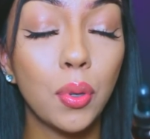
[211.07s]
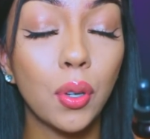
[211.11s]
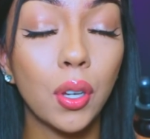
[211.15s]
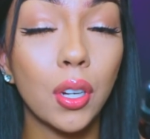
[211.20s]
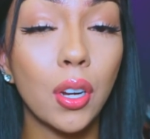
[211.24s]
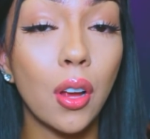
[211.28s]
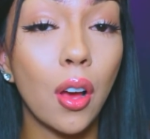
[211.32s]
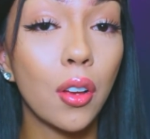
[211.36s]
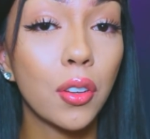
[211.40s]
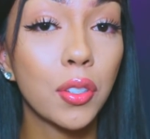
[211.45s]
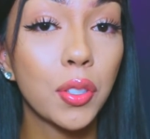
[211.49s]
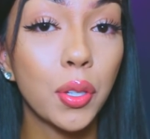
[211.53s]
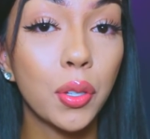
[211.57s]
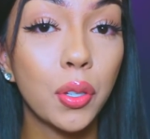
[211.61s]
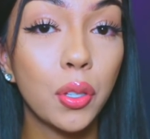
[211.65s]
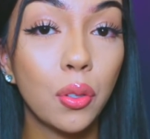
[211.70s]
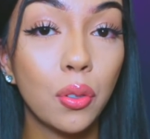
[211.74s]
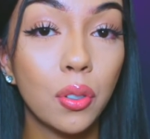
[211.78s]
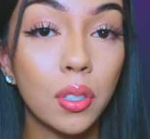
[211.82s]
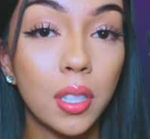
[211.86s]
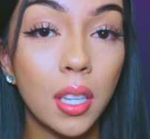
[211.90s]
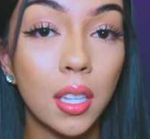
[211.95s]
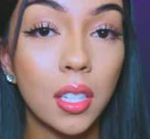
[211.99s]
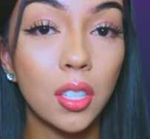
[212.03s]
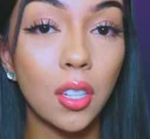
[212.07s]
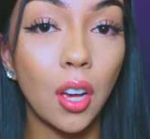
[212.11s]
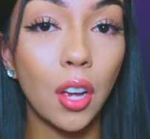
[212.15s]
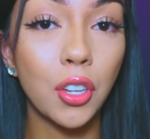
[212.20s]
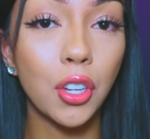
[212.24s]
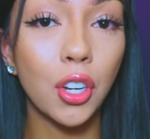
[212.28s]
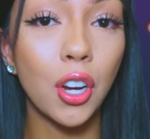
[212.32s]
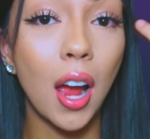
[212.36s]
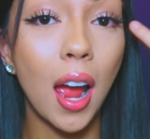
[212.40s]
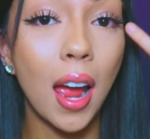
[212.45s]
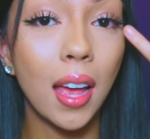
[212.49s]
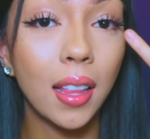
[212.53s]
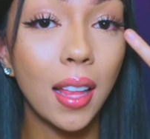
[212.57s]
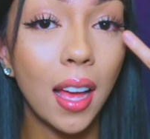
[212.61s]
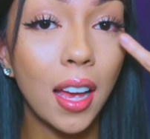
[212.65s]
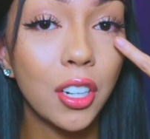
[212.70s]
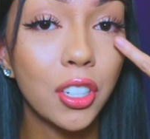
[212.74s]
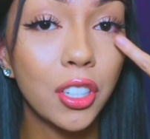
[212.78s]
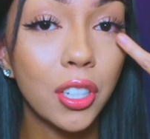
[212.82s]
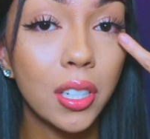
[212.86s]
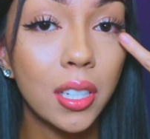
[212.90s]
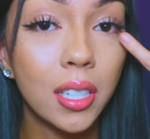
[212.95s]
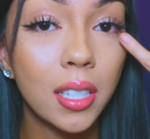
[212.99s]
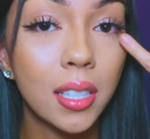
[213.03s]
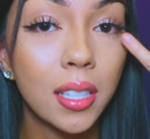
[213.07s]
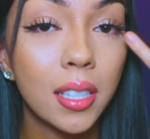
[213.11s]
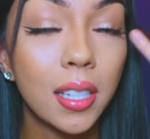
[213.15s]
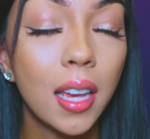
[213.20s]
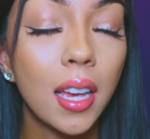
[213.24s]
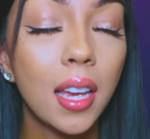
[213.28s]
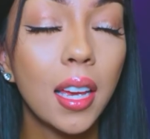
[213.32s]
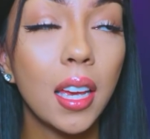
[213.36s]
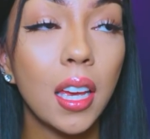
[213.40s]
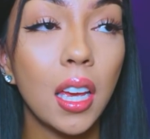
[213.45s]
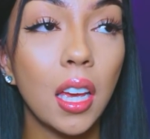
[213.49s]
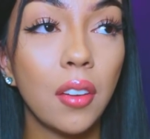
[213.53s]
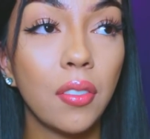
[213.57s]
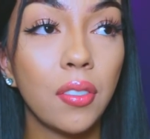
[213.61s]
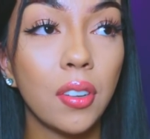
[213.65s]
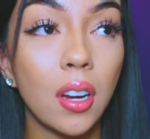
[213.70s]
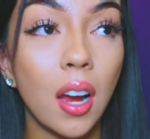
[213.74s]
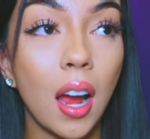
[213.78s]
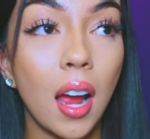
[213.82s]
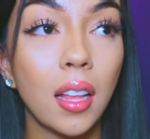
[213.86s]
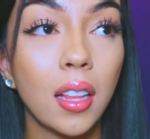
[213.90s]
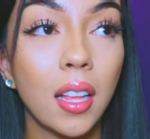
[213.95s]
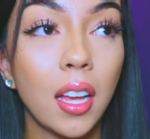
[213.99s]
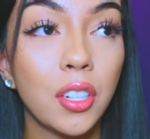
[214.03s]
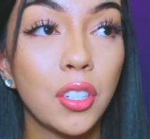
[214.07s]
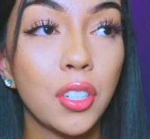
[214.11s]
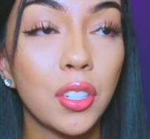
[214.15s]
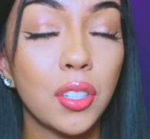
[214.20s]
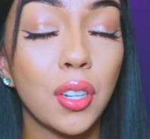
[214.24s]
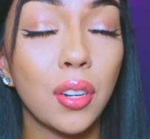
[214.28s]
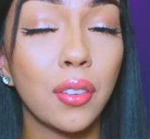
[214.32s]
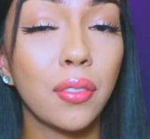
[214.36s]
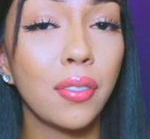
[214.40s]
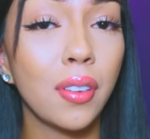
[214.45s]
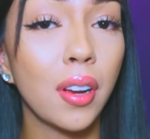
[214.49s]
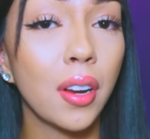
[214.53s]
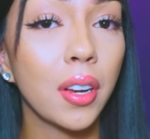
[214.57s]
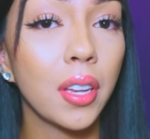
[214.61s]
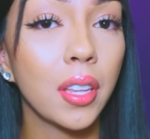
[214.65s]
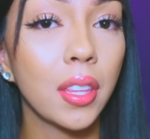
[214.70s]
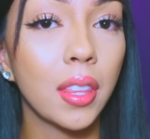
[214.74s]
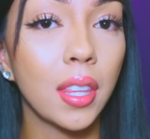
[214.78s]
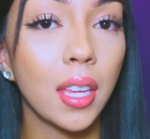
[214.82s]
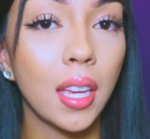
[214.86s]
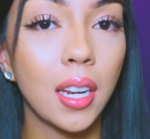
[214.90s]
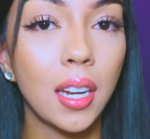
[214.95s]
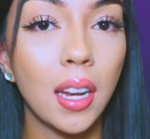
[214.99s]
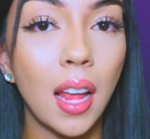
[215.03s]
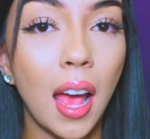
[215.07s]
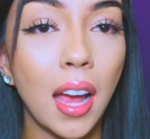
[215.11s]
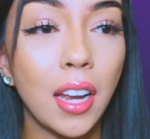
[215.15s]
You can also use this on your eyelashes if your eyelashes are very thin.